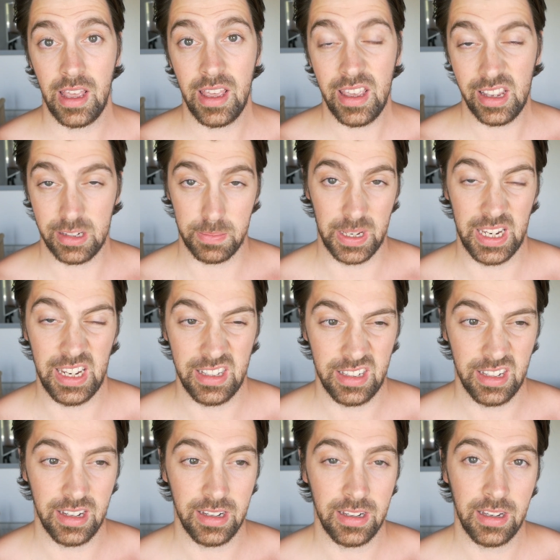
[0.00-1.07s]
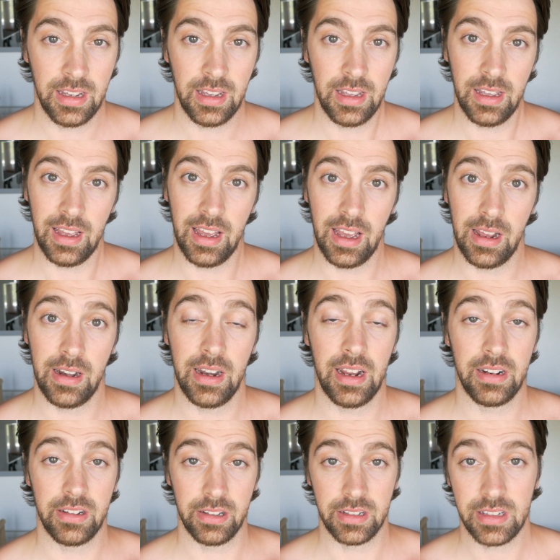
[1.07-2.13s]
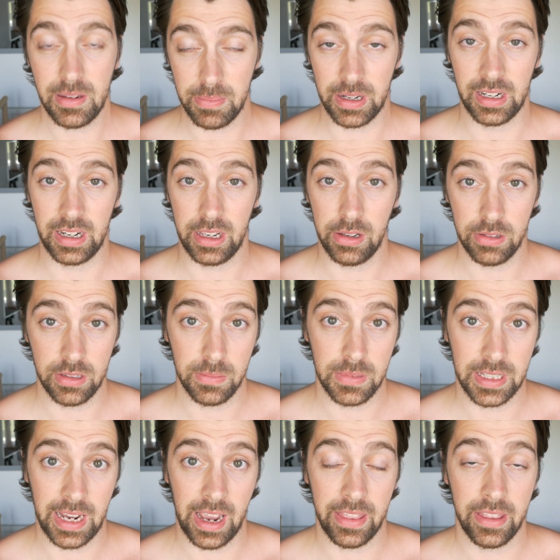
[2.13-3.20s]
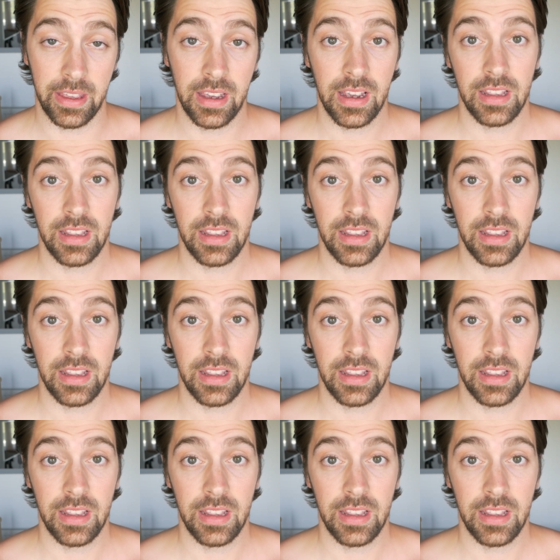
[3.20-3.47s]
it's a bit easier and you'll typically use them together.